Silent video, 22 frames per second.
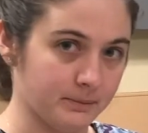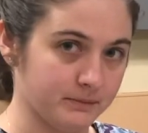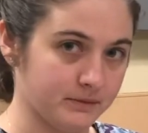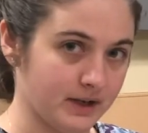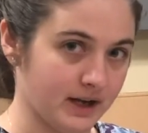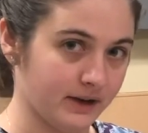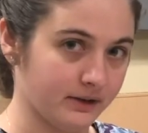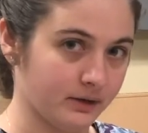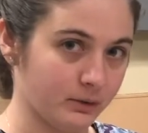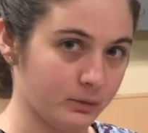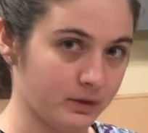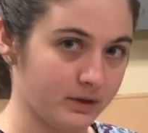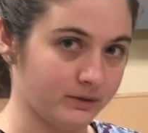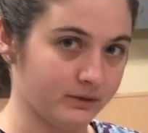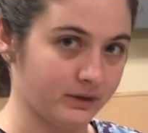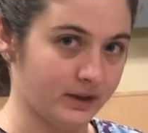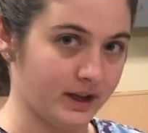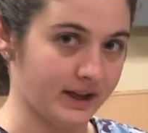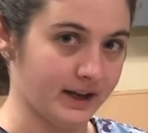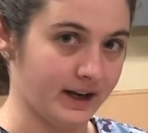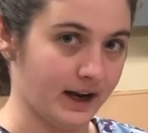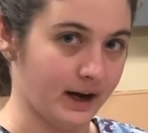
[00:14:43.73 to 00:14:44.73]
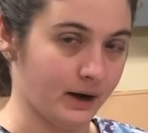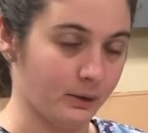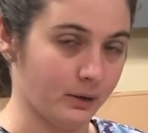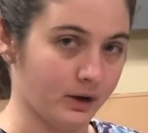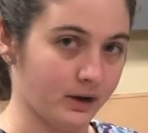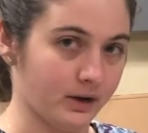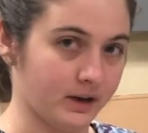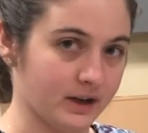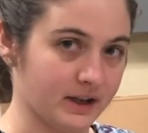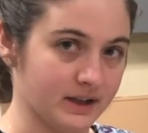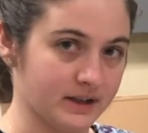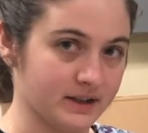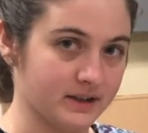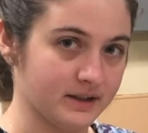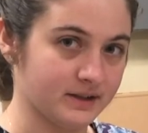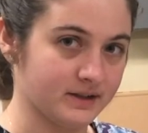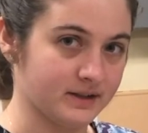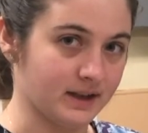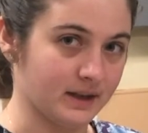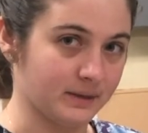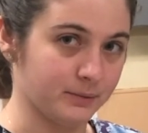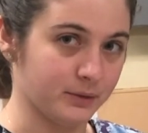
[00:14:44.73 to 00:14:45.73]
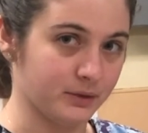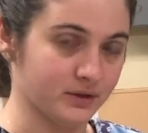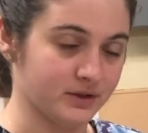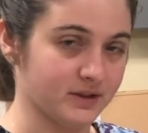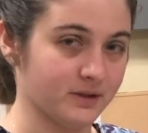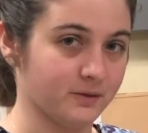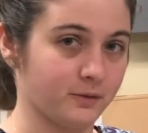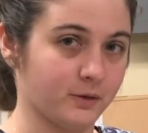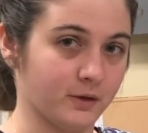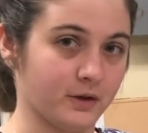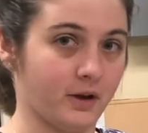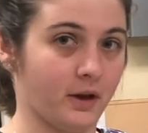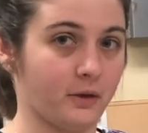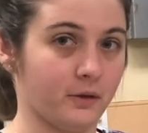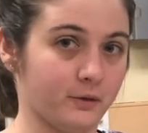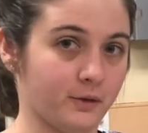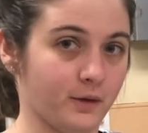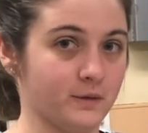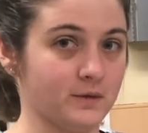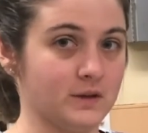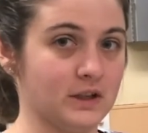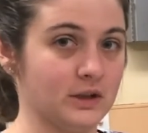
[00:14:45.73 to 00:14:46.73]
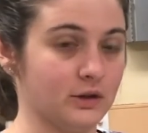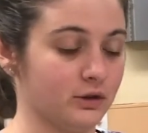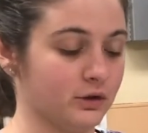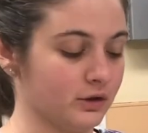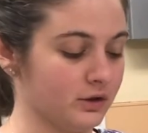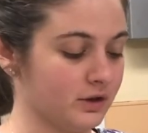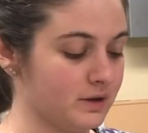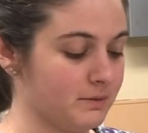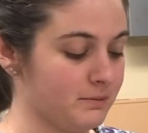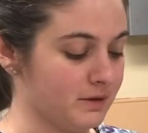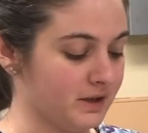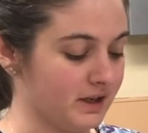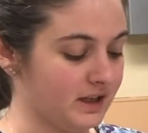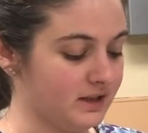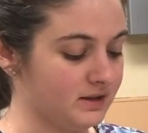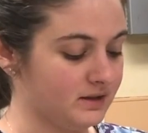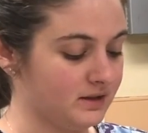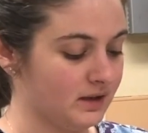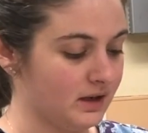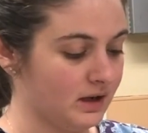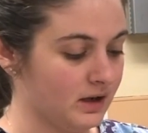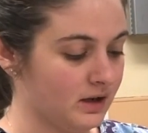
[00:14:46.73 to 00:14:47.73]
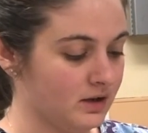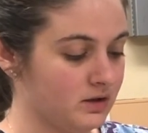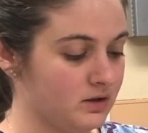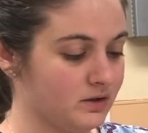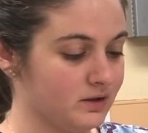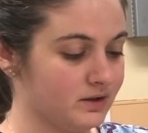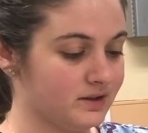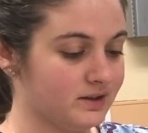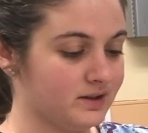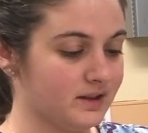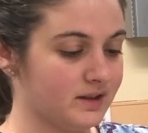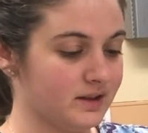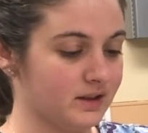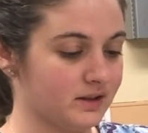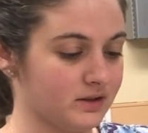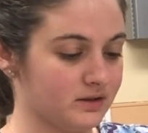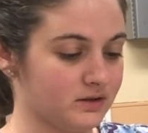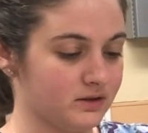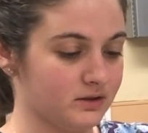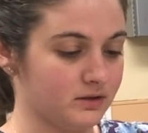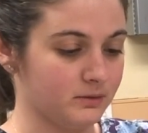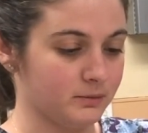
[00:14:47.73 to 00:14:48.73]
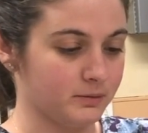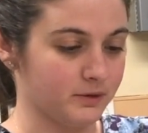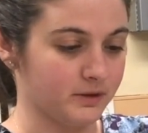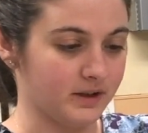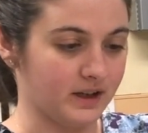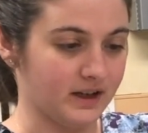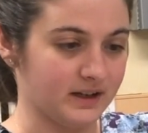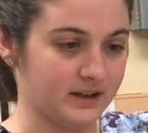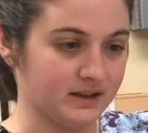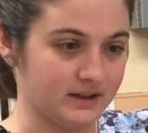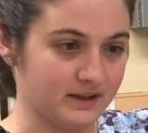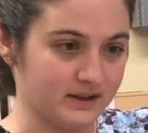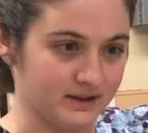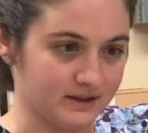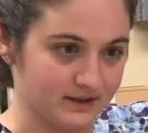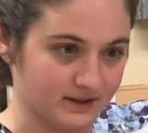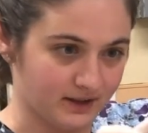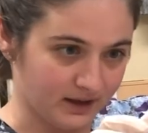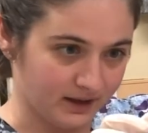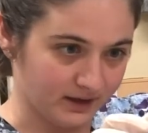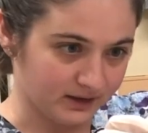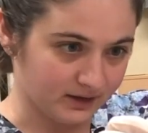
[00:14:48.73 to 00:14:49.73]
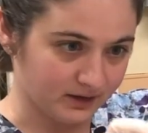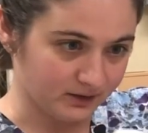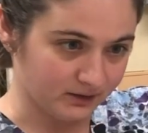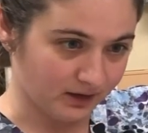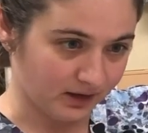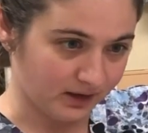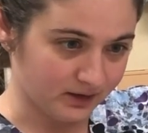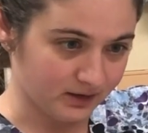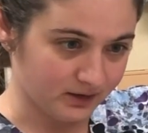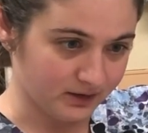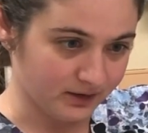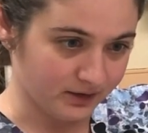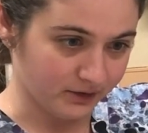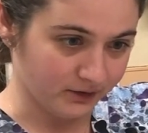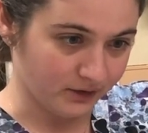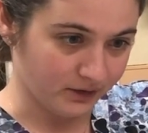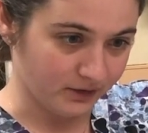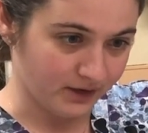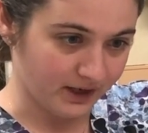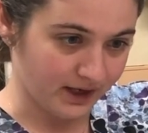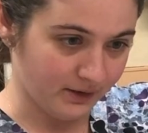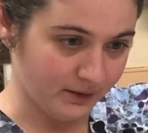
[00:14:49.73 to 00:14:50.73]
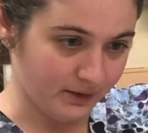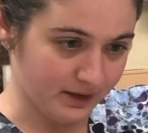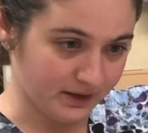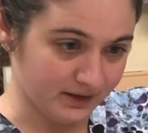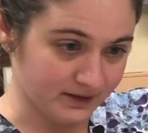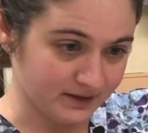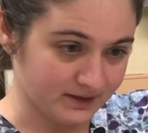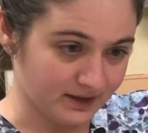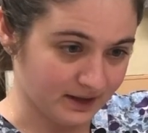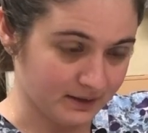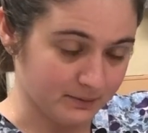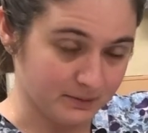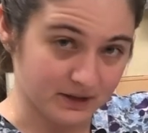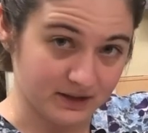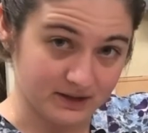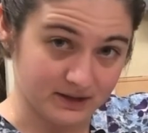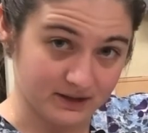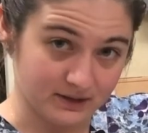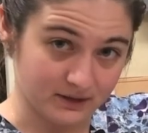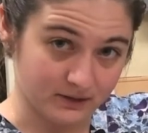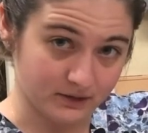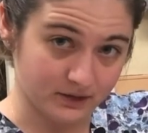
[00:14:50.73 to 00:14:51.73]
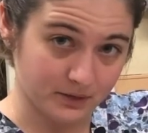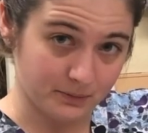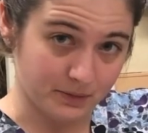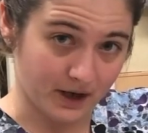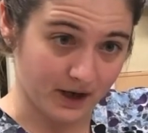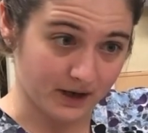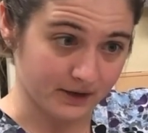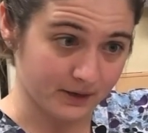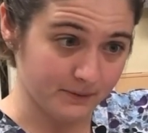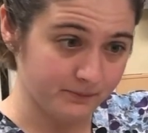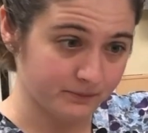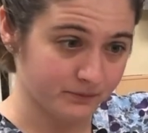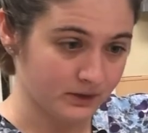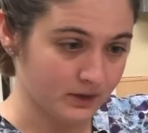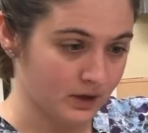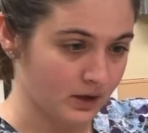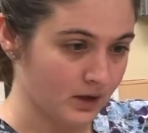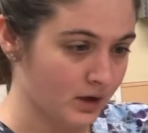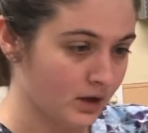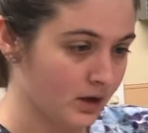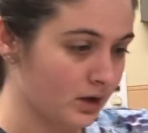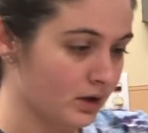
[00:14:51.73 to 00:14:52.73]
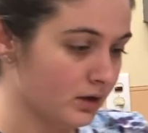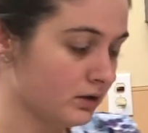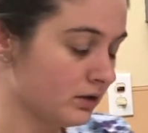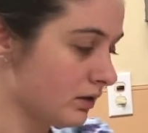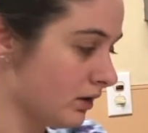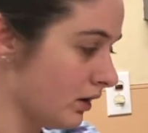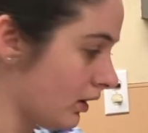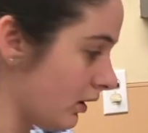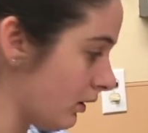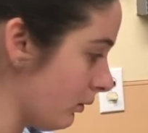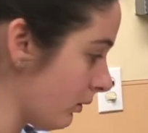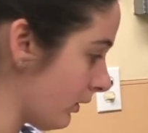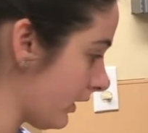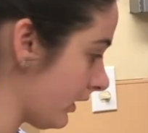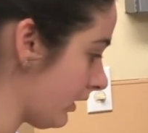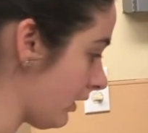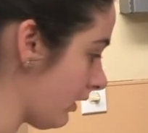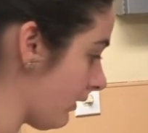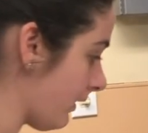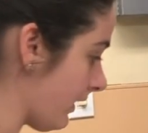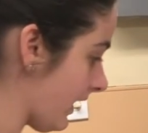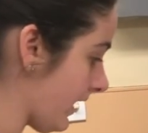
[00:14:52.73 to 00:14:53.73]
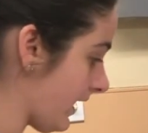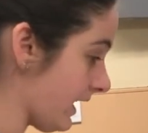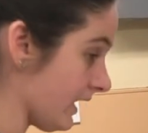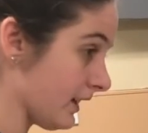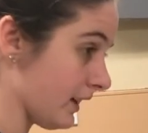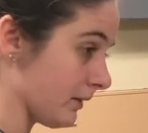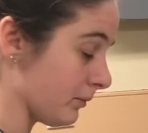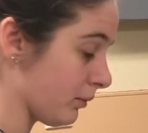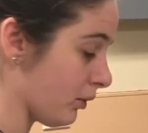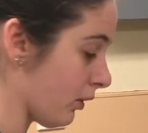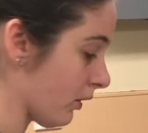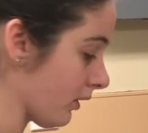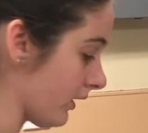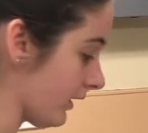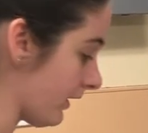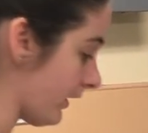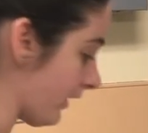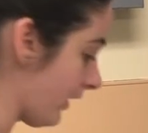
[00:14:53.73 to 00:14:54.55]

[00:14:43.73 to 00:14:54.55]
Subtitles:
now that we've let our sample sit for another 15-30 minutes, you can see that the supernatant is a lot clearer now, and the sediment is still at the bottom. So we're going to go ahead and pour it